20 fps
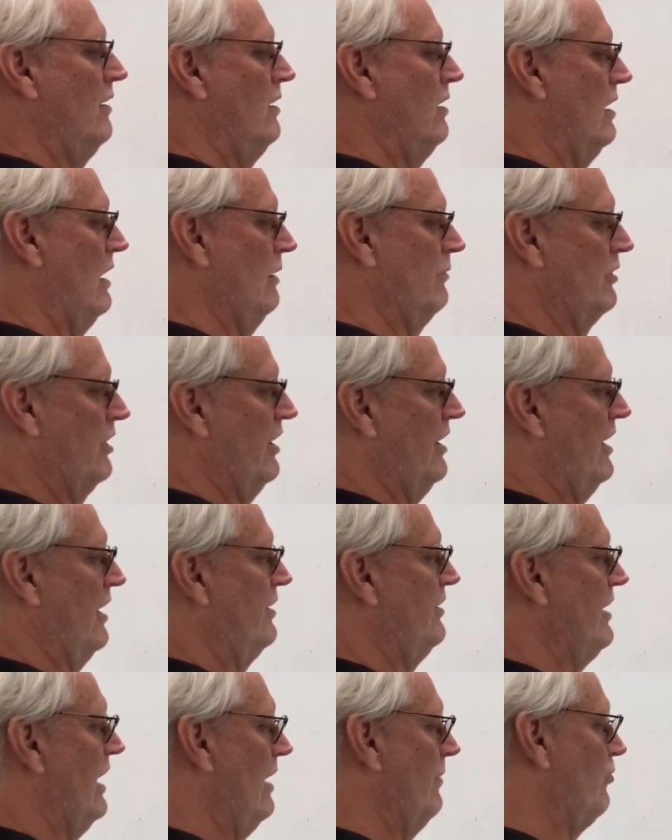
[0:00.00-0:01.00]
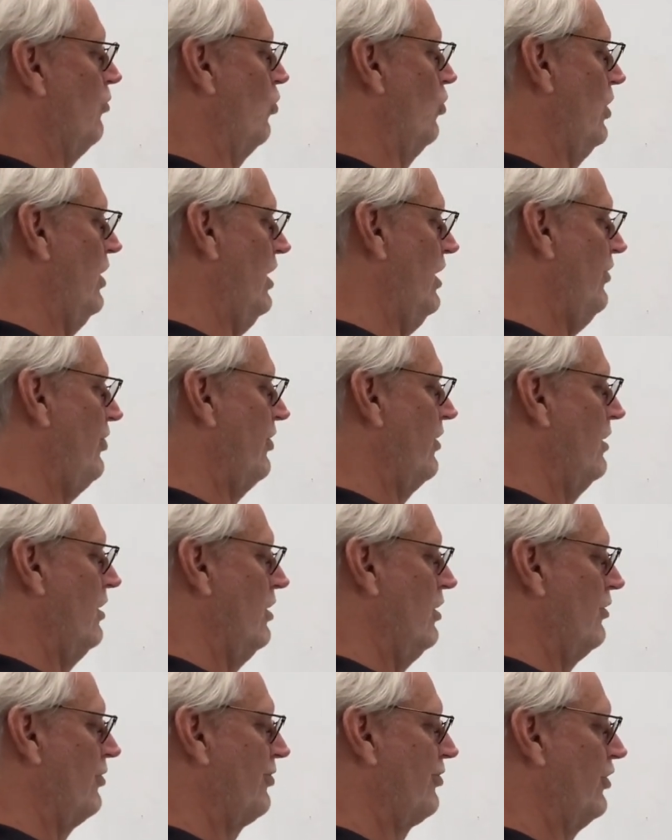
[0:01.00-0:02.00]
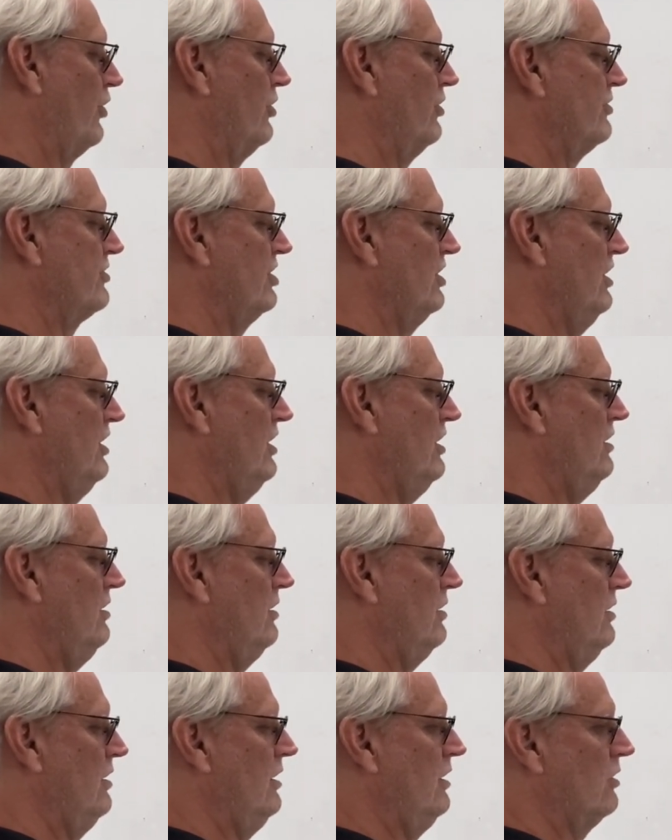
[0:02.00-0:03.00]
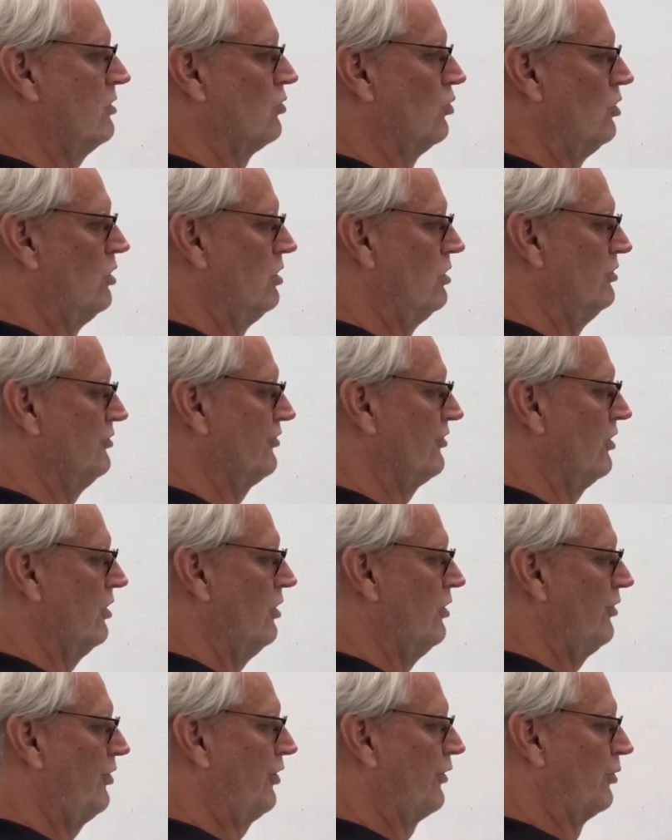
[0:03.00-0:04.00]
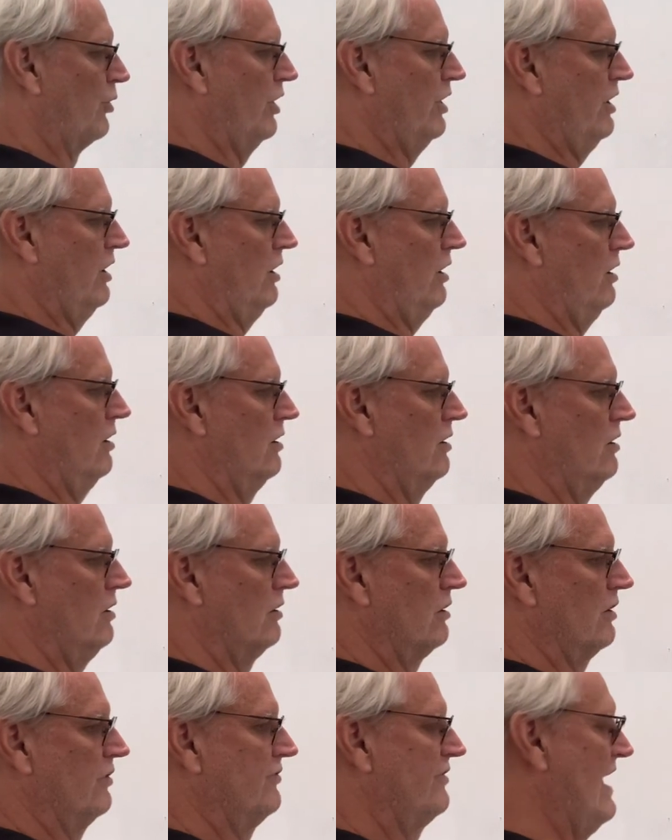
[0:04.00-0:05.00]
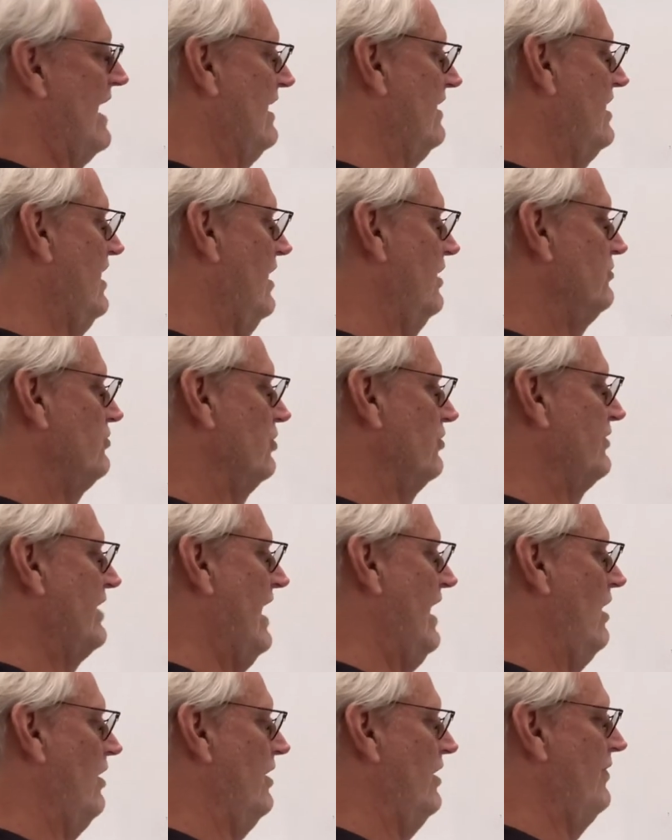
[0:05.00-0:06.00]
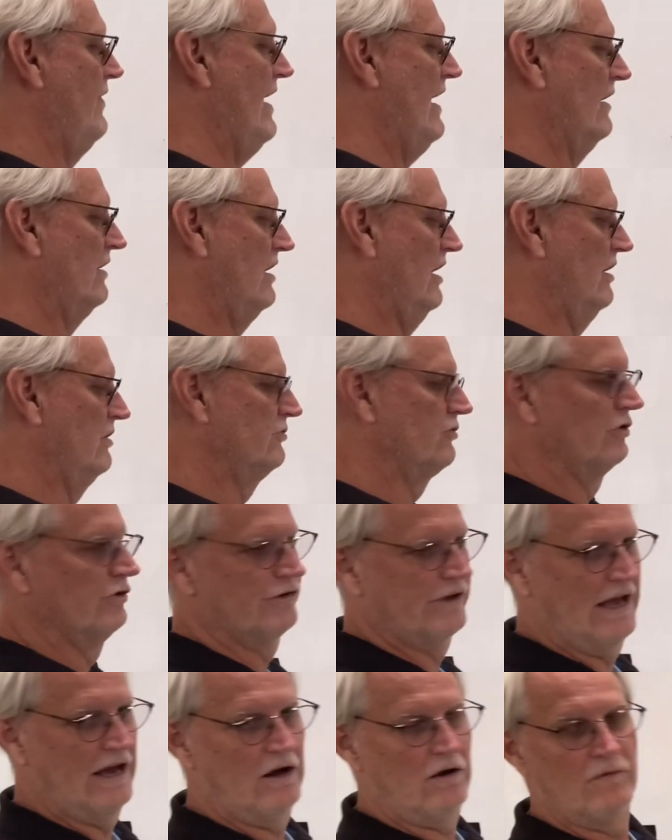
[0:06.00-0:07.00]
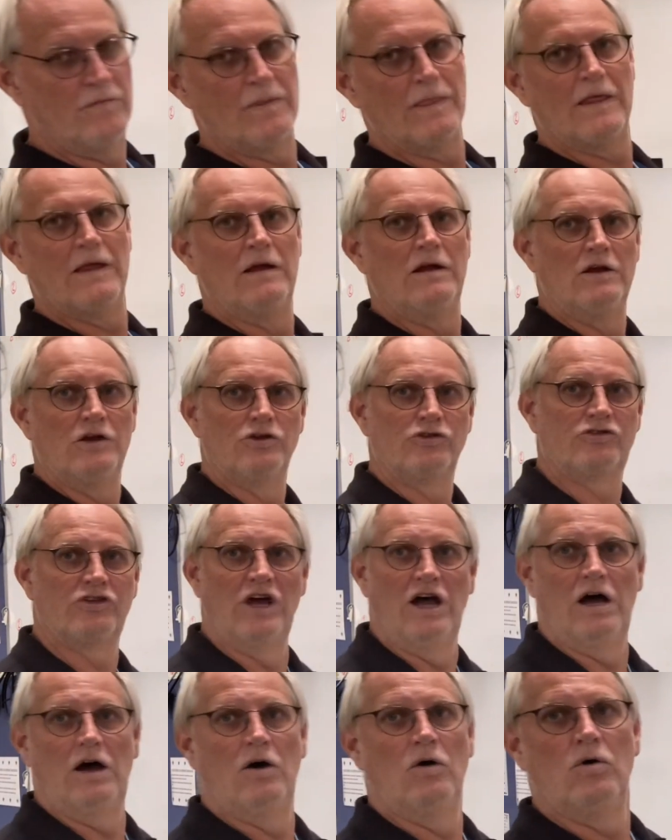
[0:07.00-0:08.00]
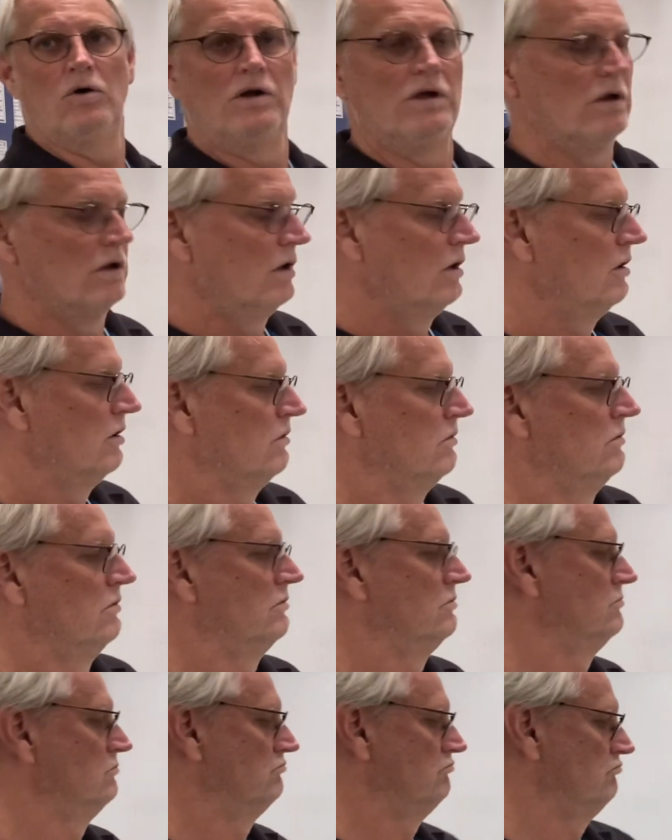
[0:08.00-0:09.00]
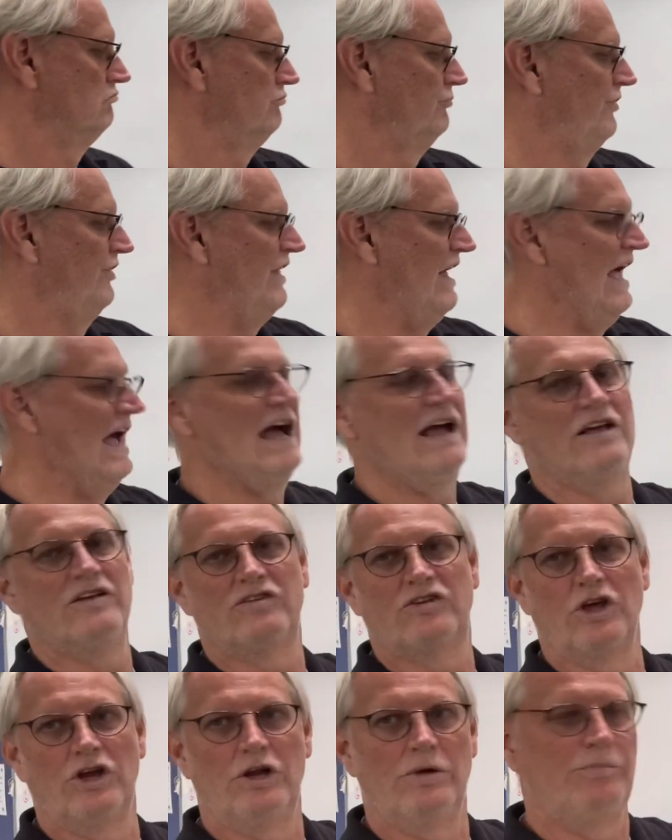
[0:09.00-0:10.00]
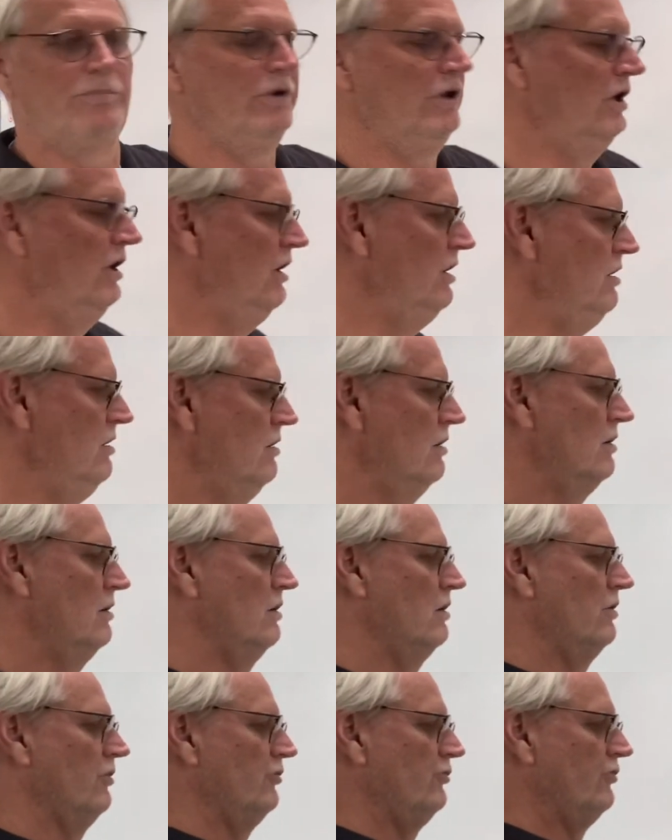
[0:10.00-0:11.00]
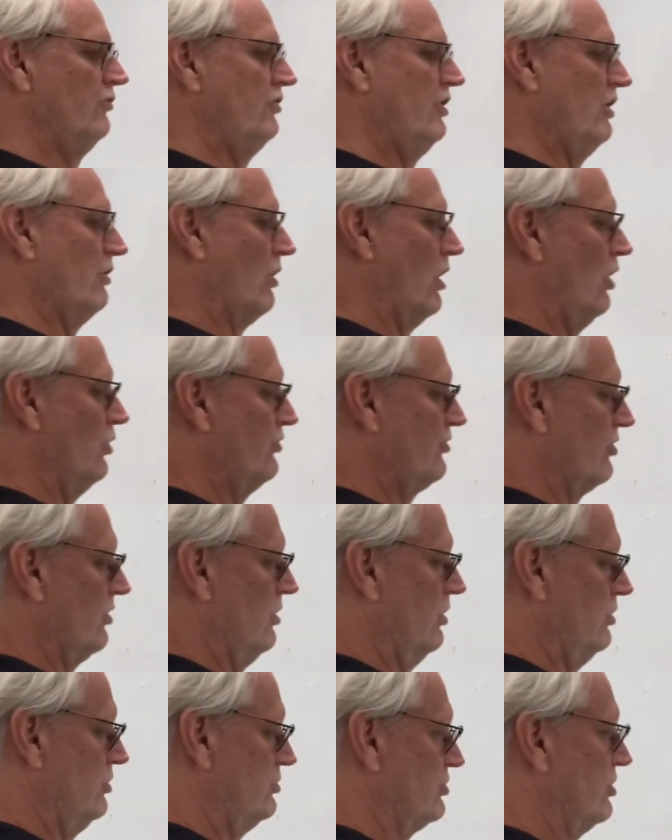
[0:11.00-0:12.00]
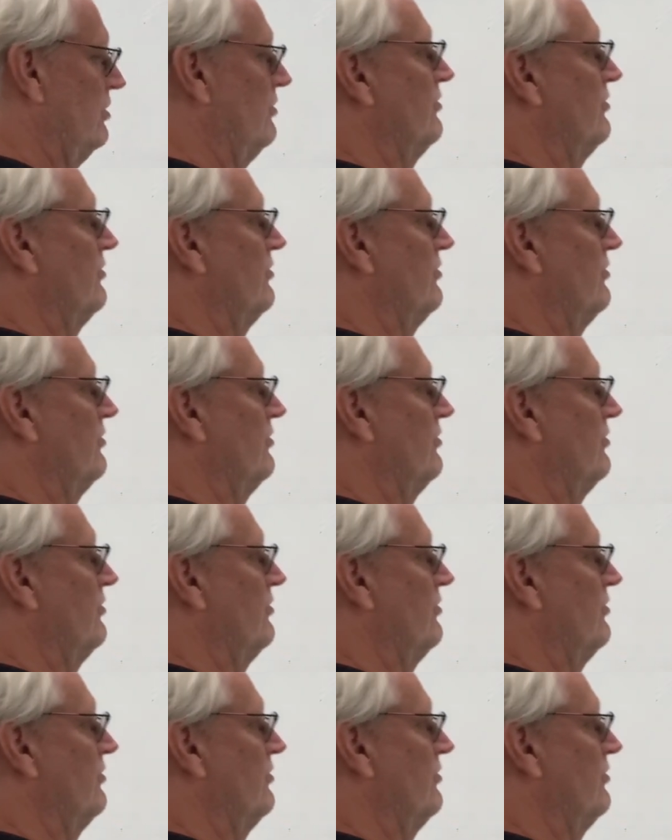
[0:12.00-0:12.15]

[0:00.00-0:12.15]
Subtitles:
I'm going to end up with 13 equals 3, because that cancels out and that cancels out. So that is going to be 0 solutions.